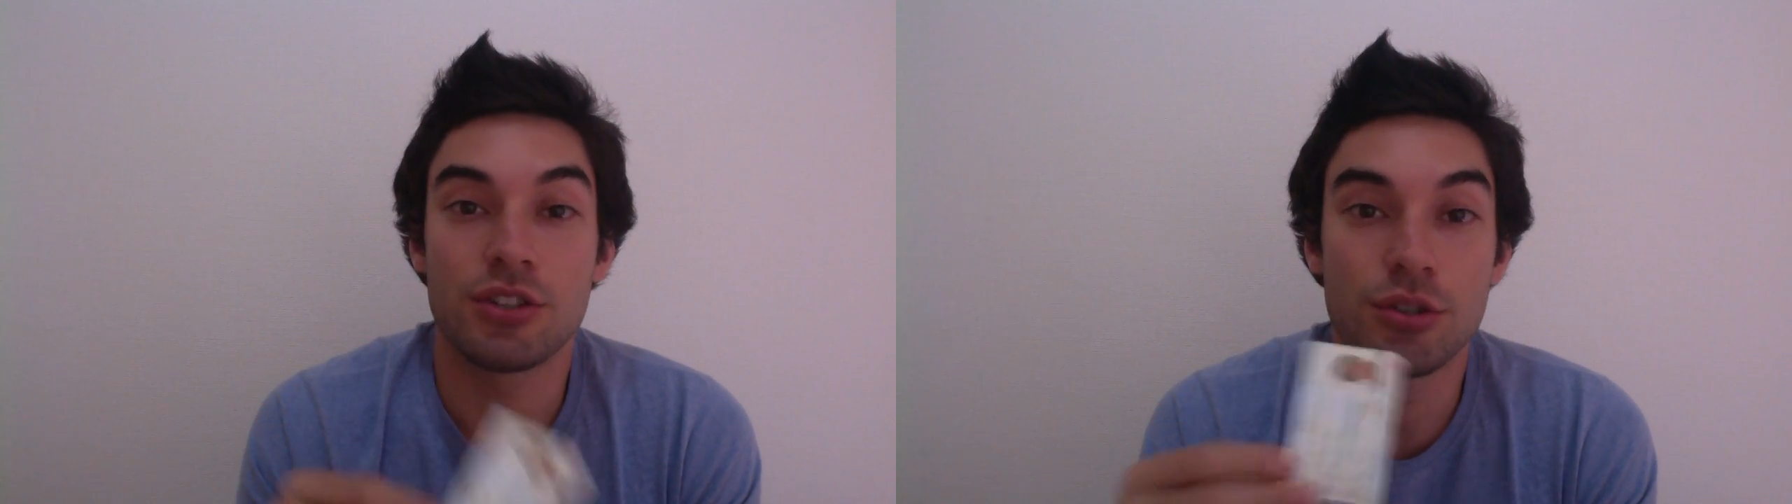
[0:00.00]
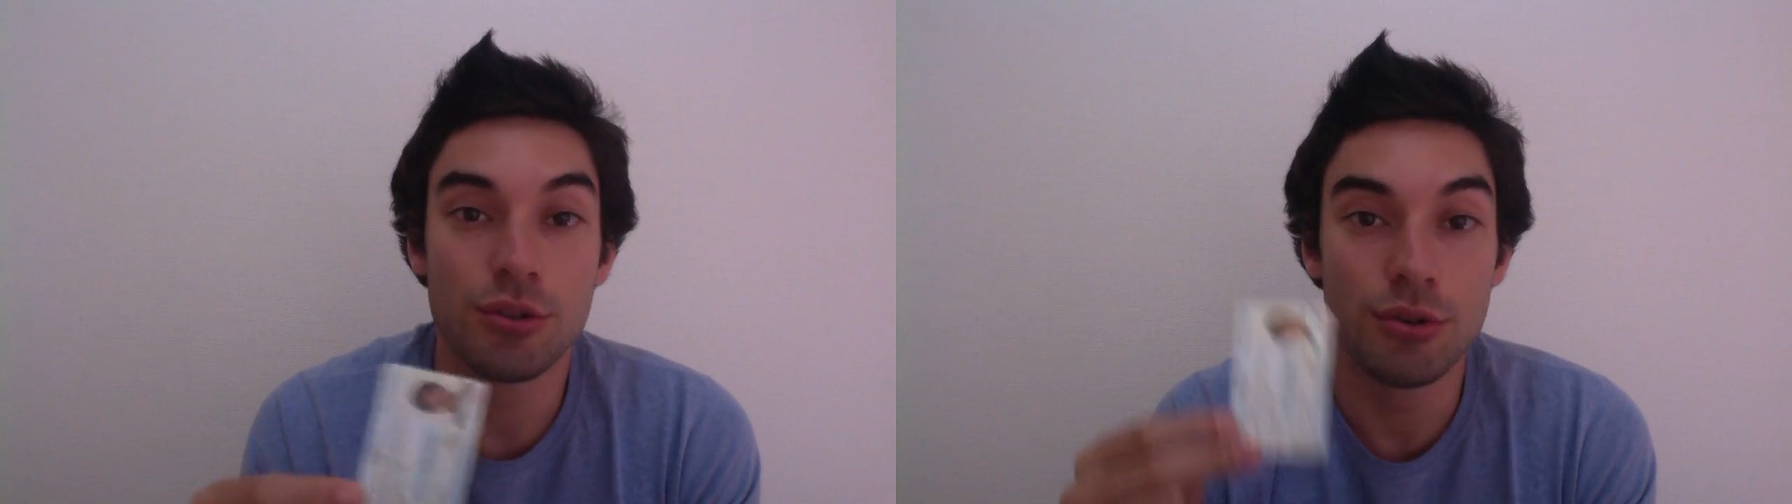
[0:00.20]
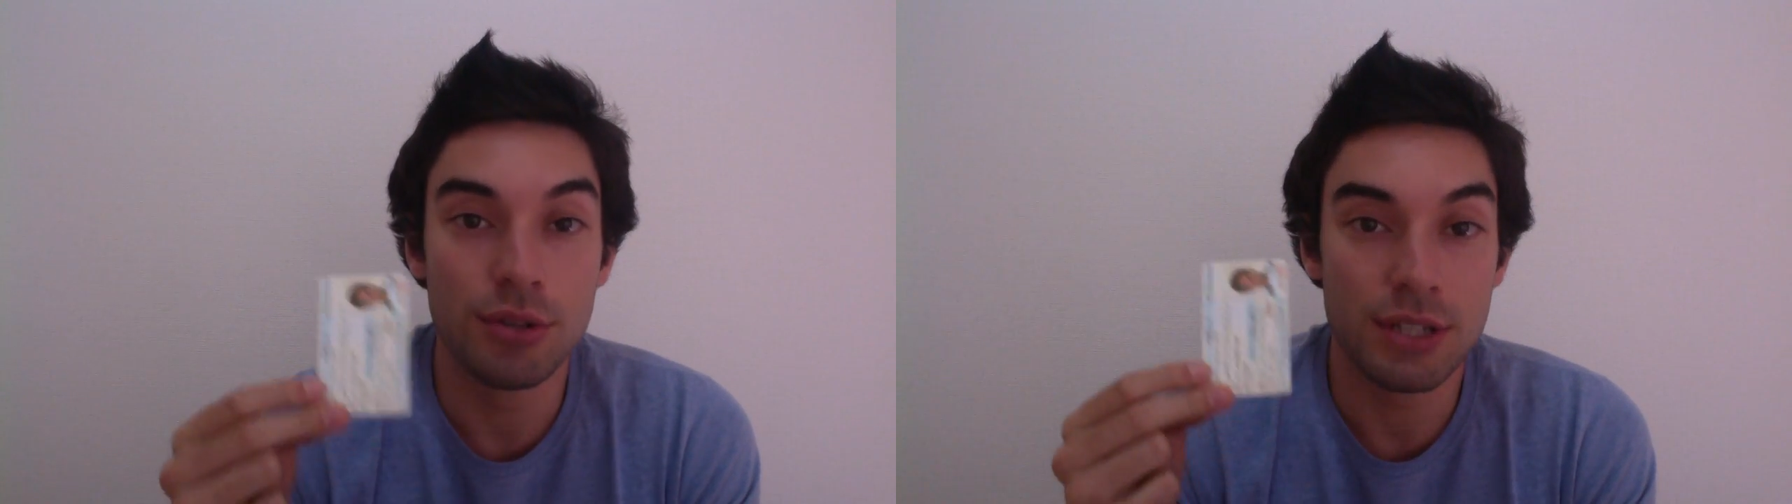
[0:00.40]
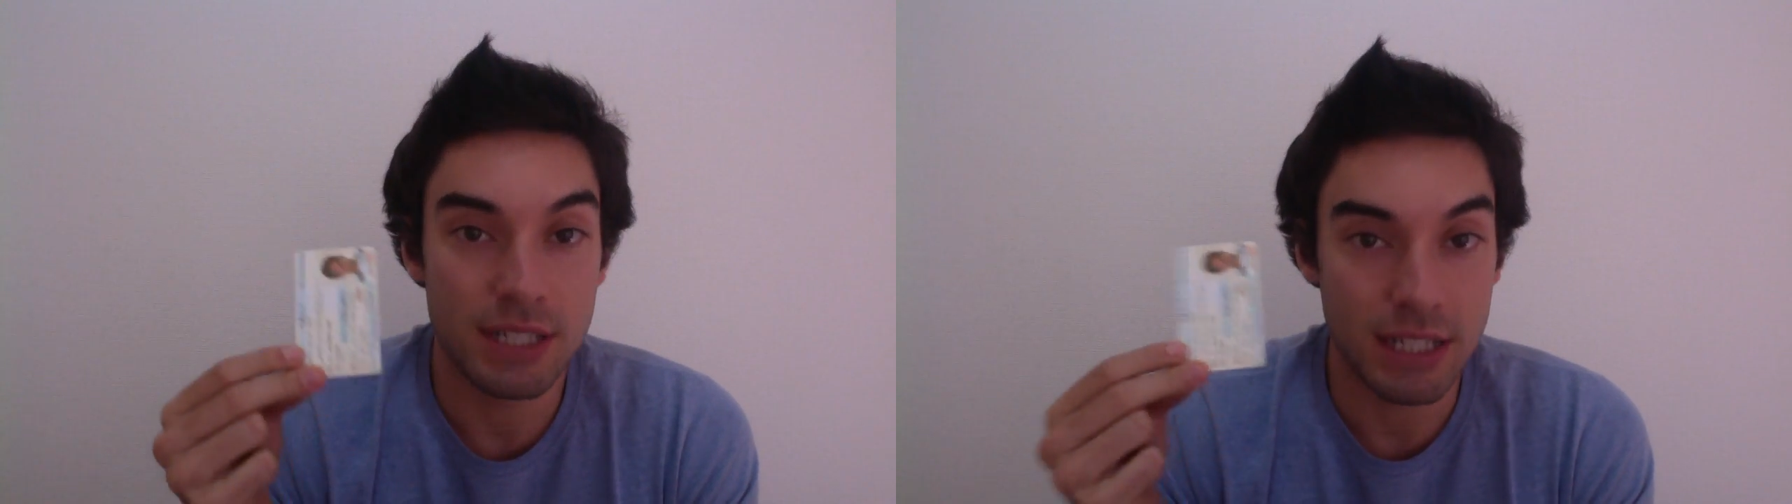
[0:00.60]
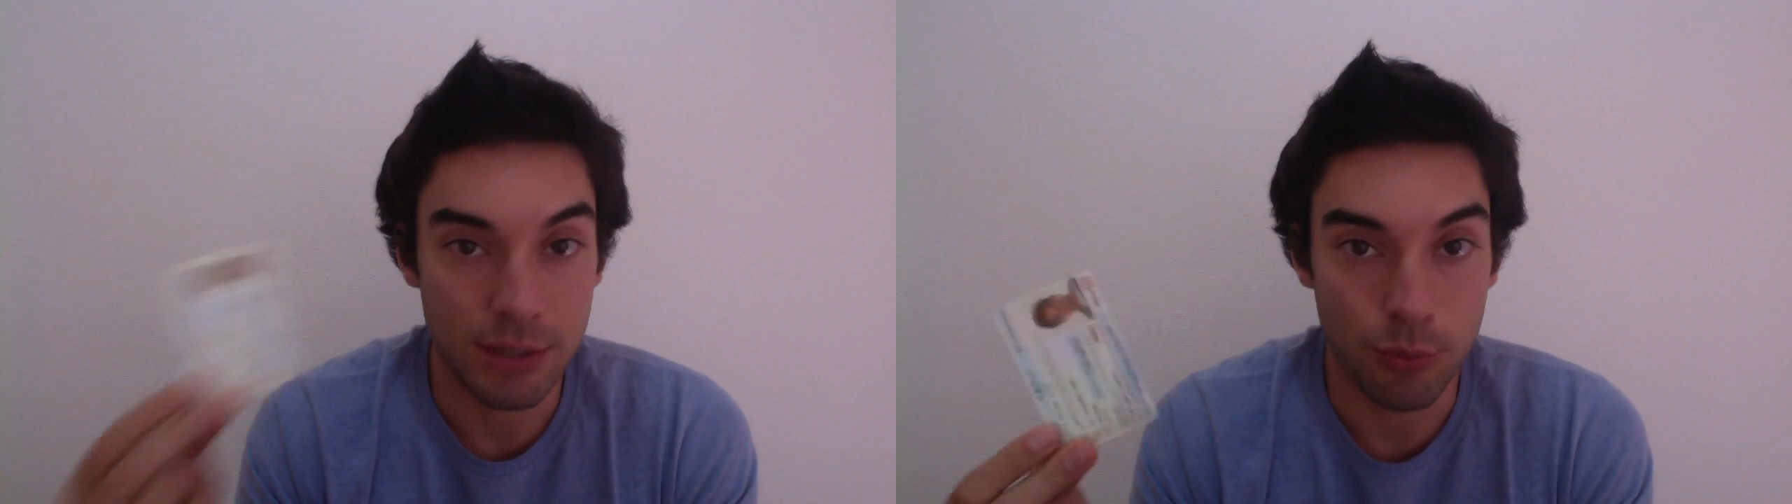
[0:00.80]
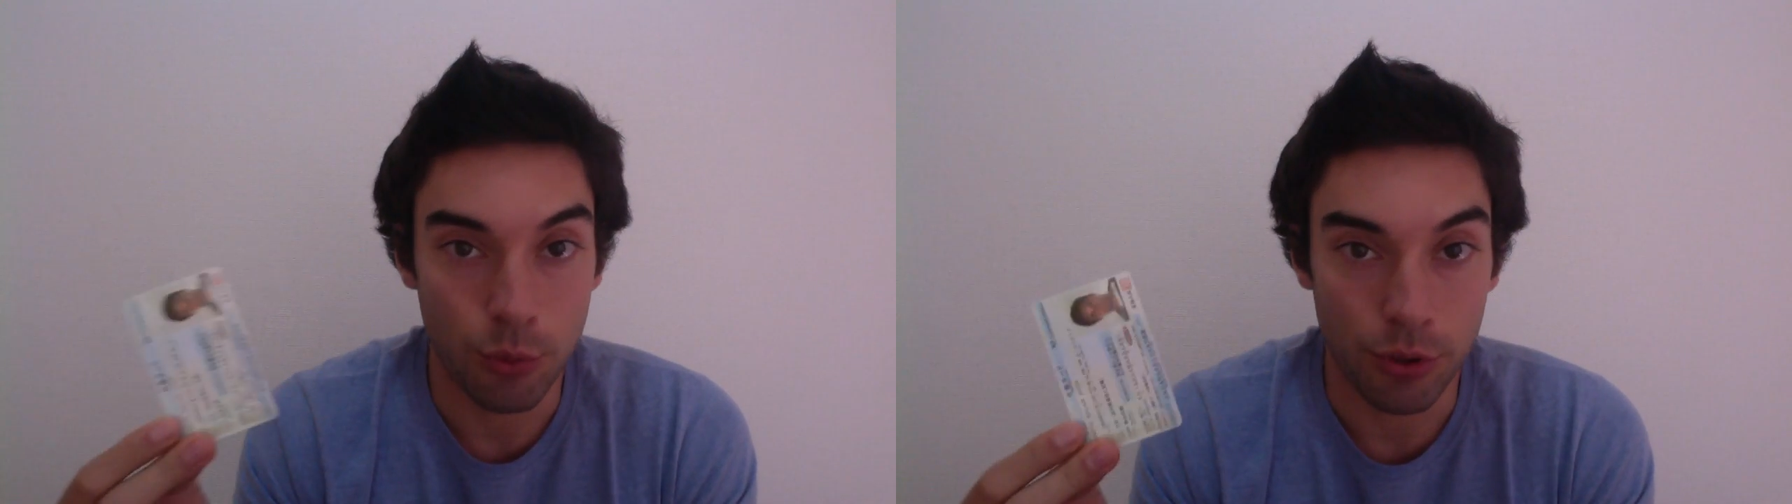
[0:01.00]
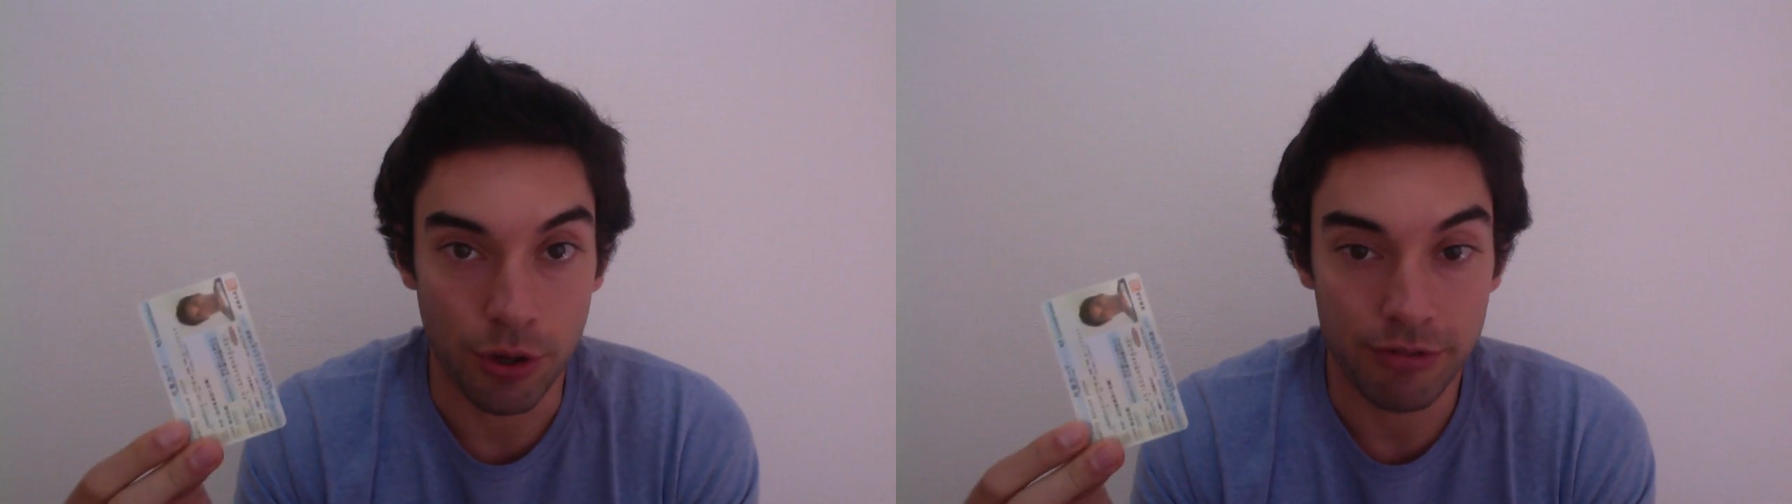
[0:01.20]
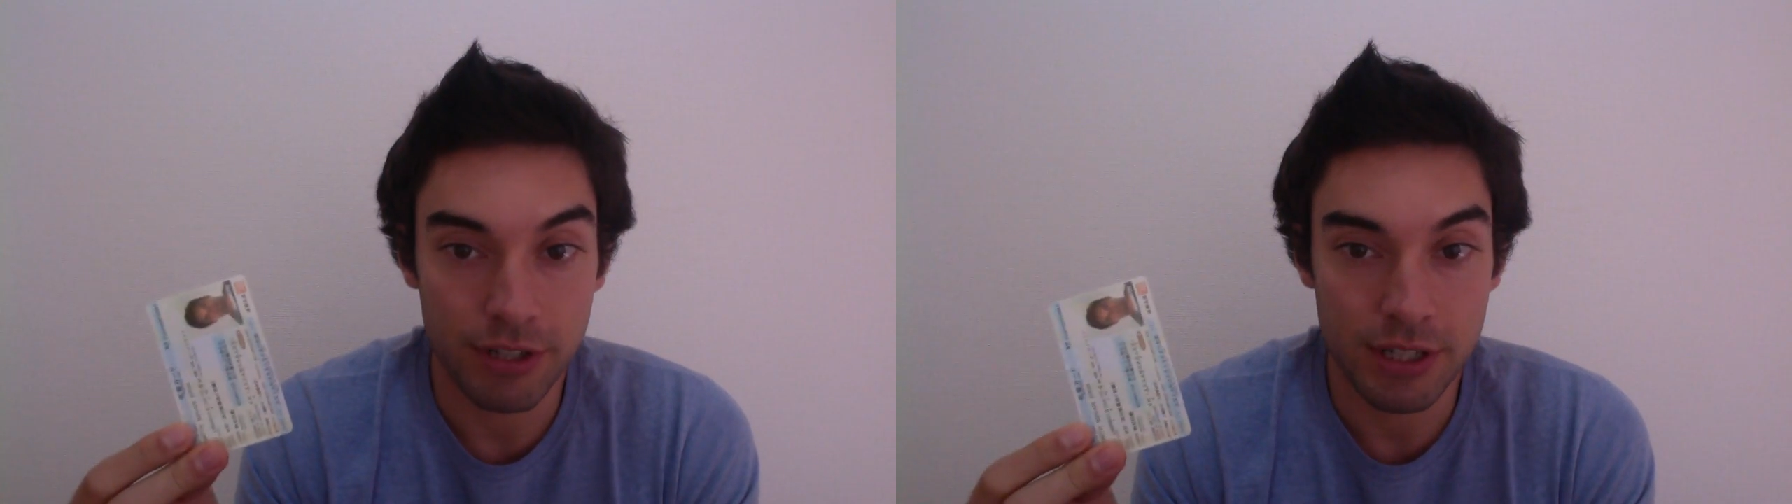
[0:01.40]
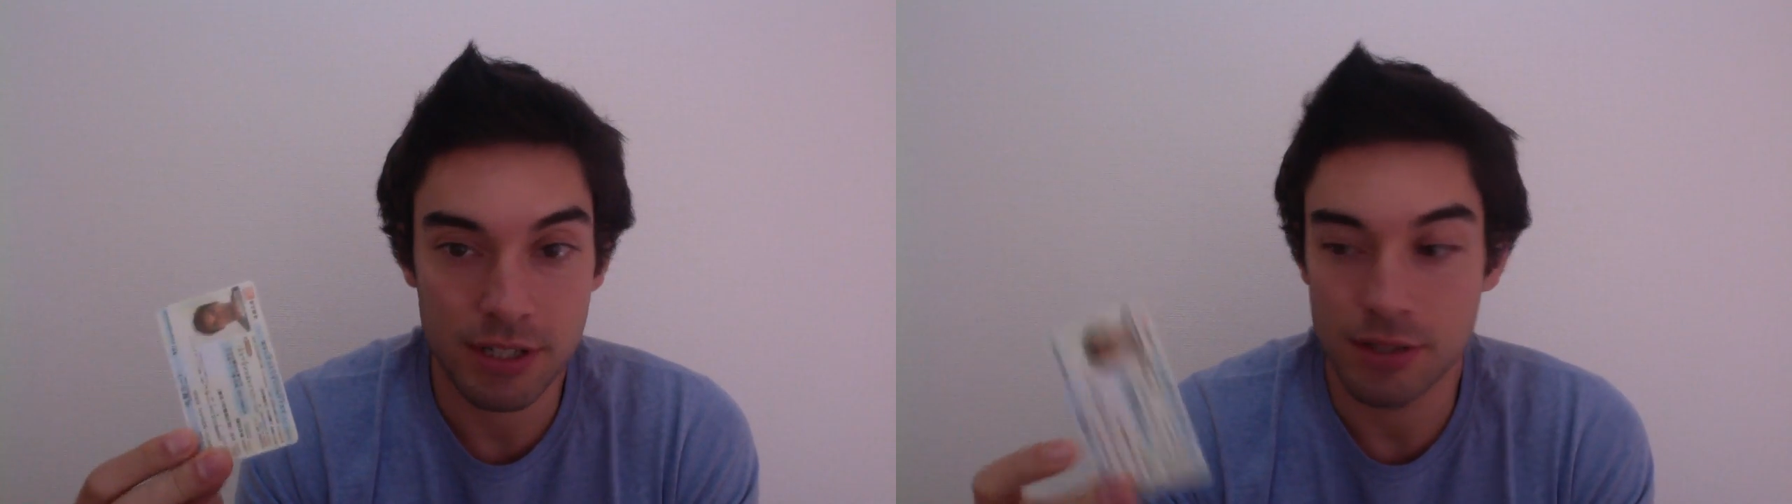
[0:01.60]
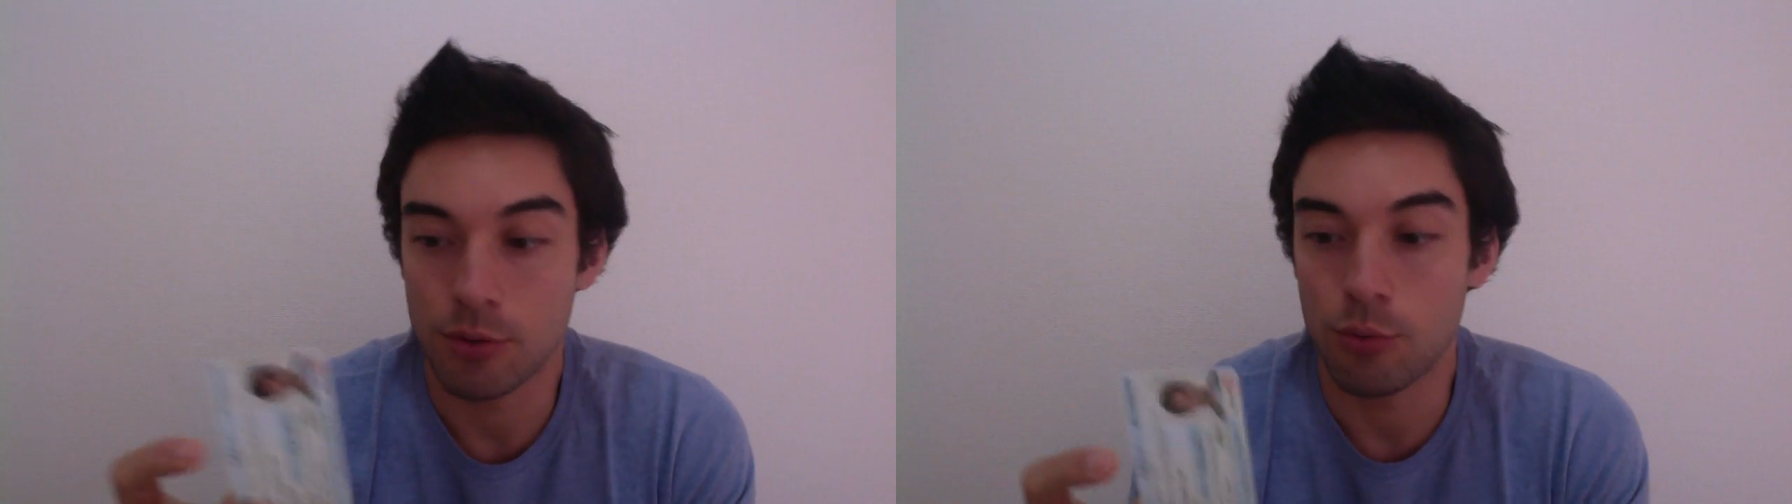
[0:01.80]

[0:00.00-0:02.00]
to the city ward office